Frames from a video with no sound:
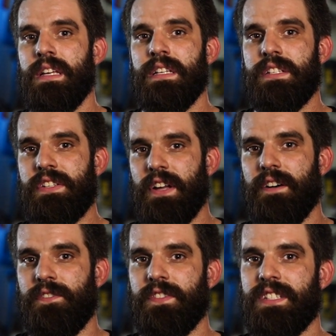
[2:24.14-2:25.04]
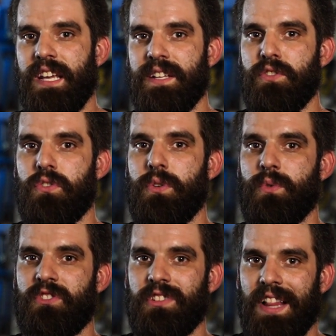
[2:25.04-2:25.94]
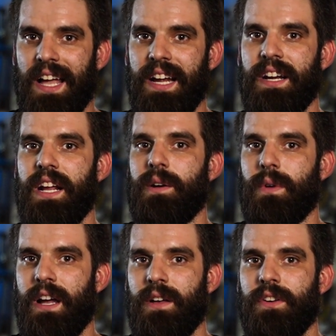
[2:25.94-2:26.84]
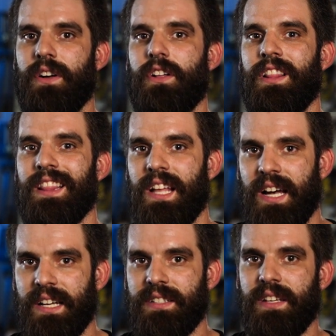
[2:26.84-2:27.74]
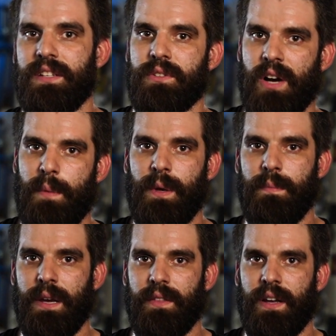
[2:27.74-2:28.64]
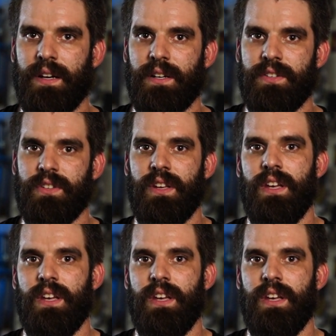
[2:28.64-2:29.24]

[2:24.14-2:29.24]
stuff tends to slide around a lot in drop-in bed liners.